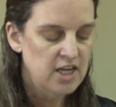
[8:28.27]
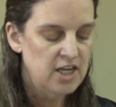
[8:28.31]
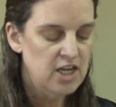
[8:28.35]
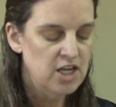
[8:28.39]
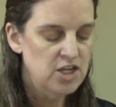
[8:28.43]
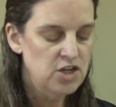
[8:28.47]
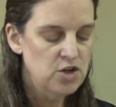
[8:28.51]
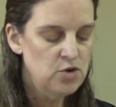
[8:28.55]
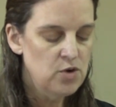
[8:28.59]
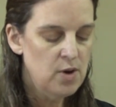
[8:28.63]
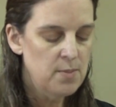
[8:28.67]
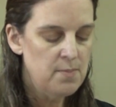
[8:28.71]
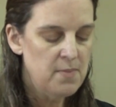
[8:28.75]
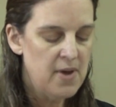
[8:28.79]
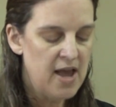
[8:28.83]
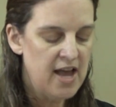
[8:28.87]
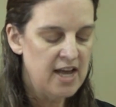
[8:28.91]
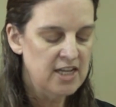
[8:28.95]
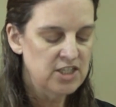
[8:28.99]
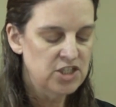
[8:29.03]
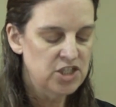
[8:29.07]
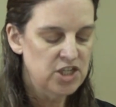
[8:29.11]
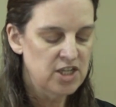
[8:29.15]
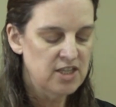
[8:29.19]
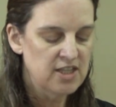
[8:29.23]
Can you
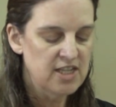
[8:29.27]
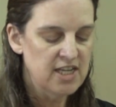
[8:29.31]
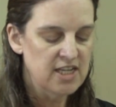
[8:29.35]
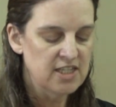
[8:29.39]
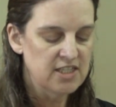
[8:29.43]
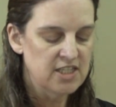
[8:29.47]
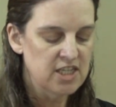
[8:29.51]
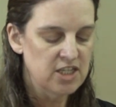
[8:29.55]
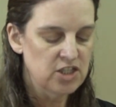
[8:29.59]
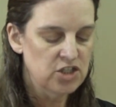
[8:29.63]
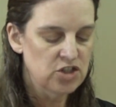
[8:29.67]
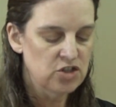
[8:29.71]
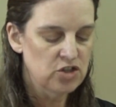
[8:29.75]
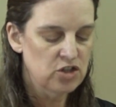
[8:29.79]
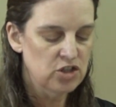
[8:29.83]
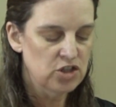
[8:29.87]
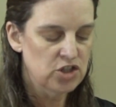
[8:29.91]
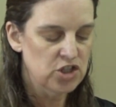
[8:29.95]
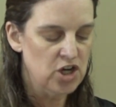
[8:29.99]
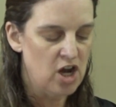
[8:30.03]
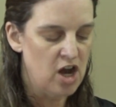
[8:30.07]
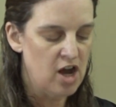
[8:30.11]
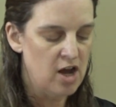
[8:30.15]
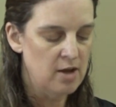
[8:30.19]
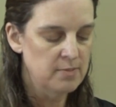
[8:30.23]
imagine the additional
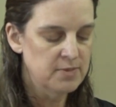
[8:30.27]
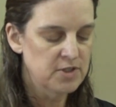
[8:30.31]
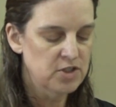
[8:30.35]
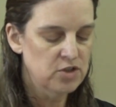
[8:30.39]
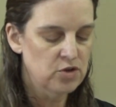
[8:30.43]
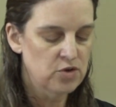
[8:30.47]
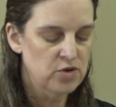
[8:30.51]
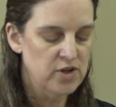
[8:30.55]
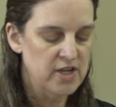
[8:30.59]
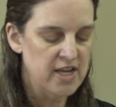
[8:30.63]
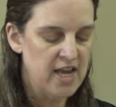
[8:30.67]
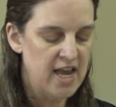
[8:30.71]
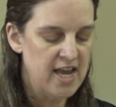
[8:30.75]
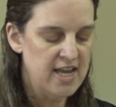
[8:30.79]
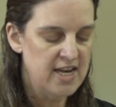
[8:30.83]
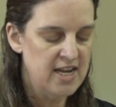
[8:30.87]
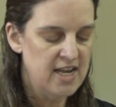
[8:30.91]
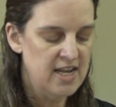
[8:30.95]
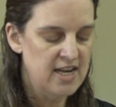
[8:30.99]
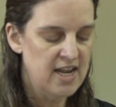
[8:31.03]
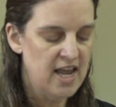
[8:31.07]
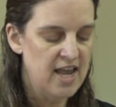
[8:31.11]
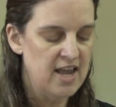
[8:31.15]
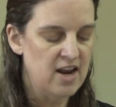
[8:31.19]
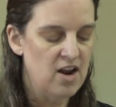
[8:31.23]
jobs
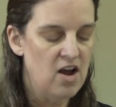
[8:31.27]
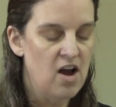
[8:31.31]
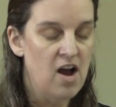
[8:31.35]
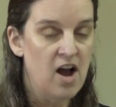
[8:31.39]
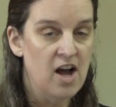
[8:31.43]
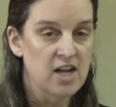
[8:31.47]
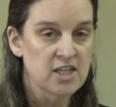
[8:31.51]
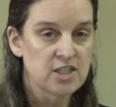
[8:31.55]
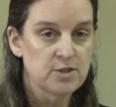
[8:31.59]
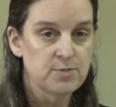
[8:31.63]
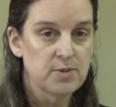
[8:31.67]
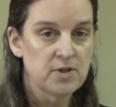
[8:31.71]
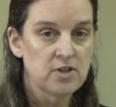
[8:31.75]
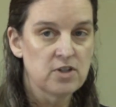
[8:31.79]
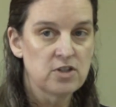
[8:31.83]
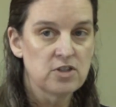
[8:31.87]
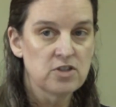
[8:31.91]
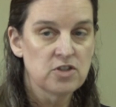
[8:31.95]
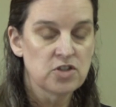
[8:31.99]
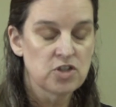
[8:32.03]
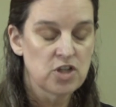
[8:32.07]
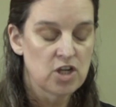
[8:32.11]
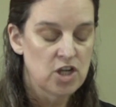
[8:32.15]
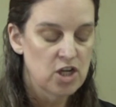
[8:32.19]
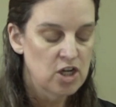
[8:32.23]
created at
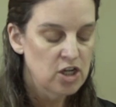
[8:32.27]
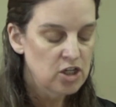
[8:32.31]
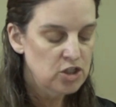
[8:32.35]
hospitals,